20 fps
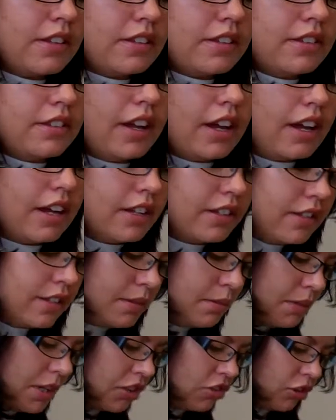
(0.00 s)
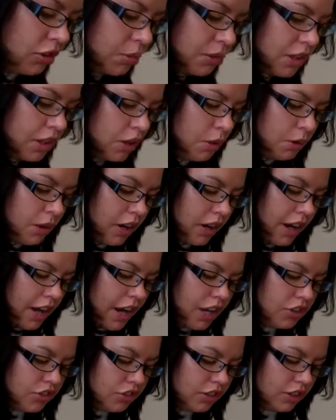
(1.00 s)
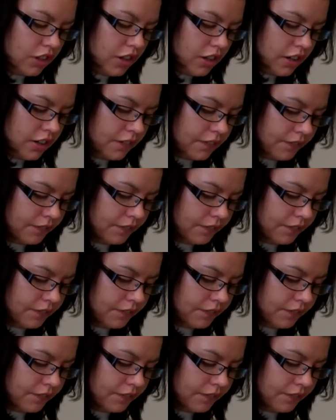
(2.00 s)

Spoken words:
the sides to make sure we know where our edges are.